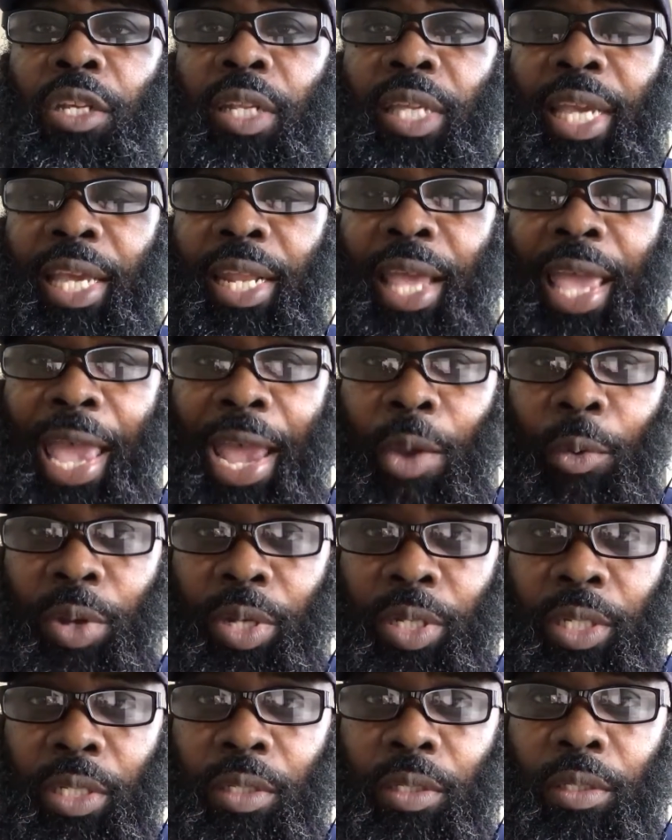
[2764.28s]
to the
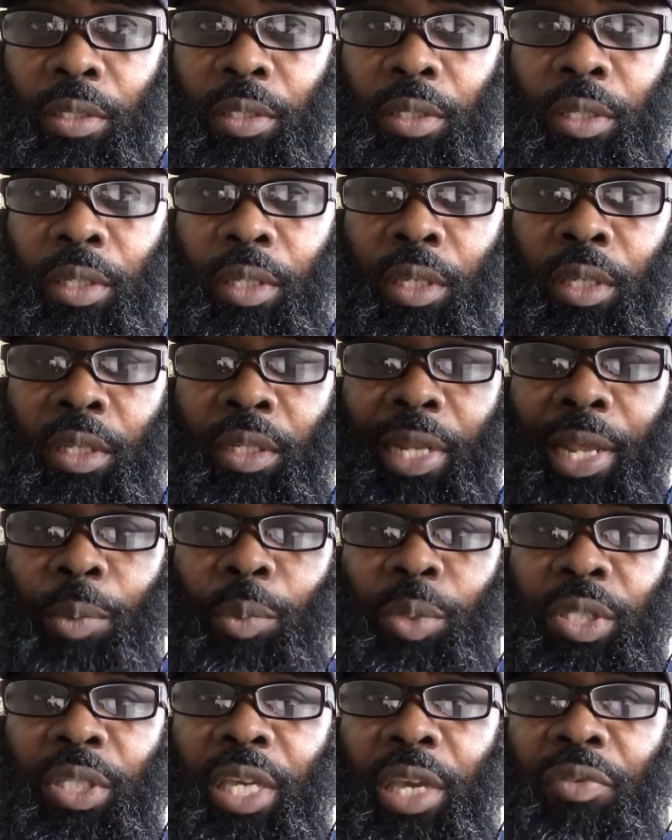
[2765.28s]
inheritance that
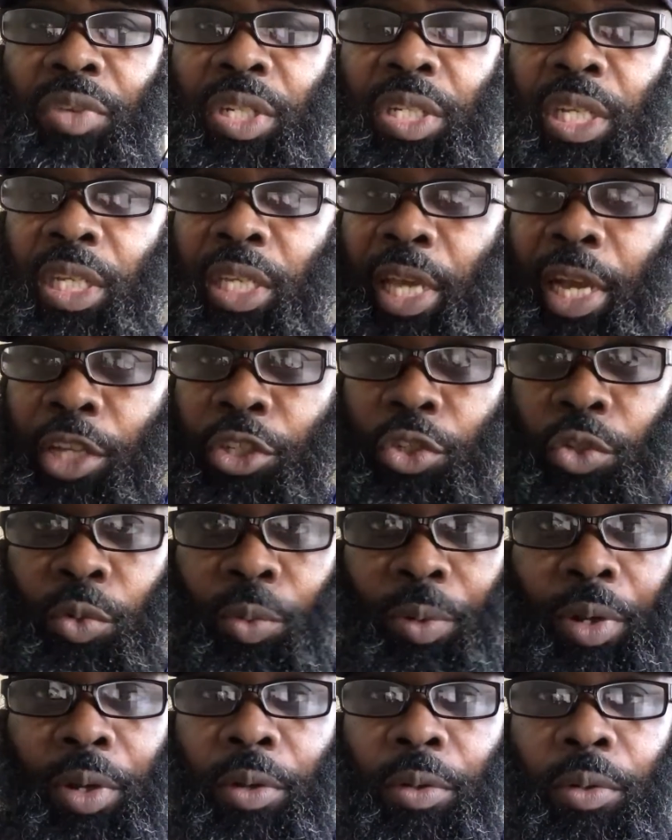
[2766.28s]
was given to
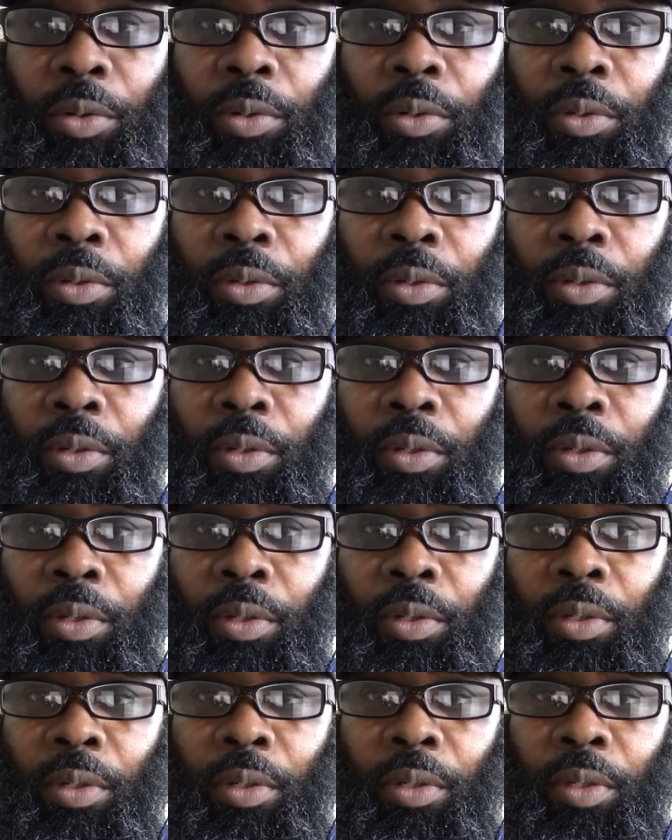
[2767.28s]
Yasharal
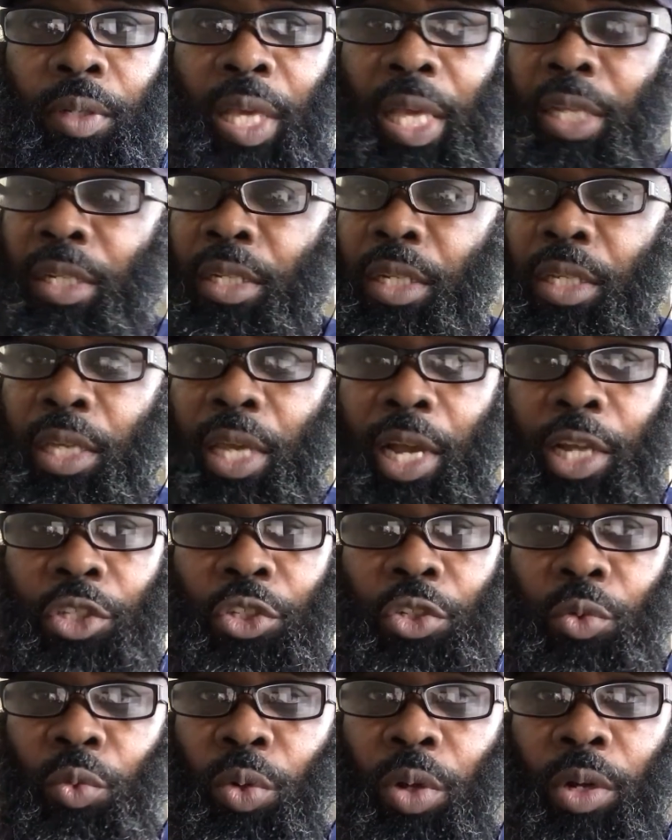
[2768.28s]
and to
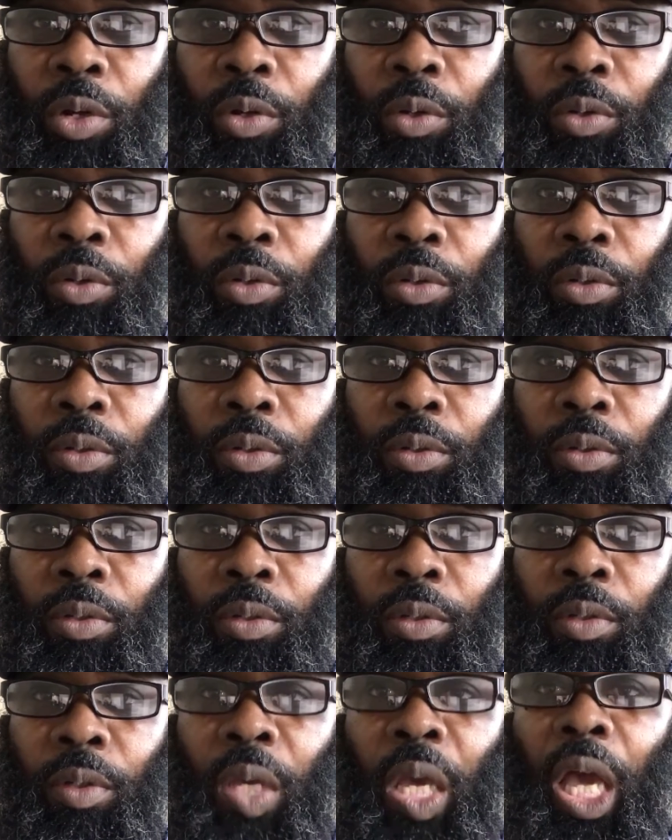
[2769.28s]
Yasharal
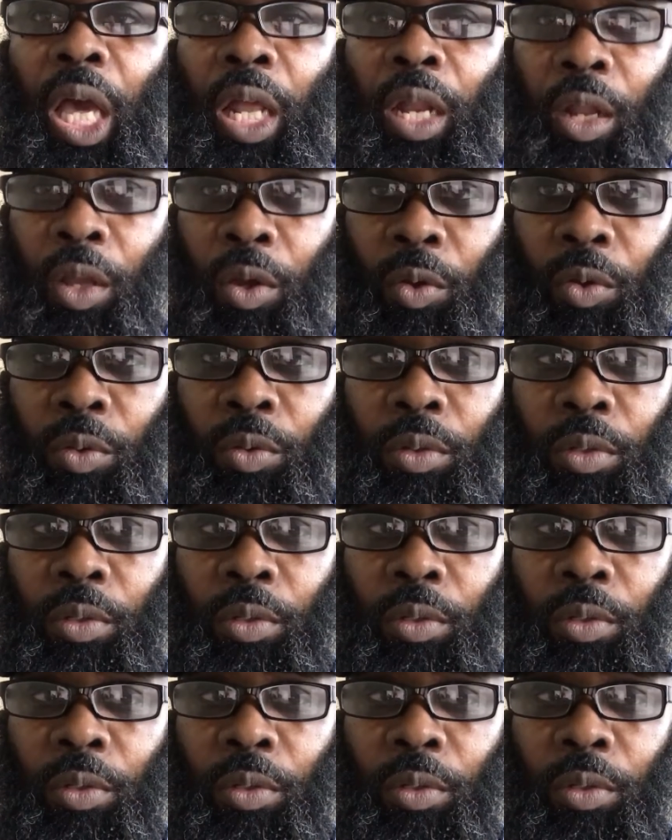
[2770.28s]
alone.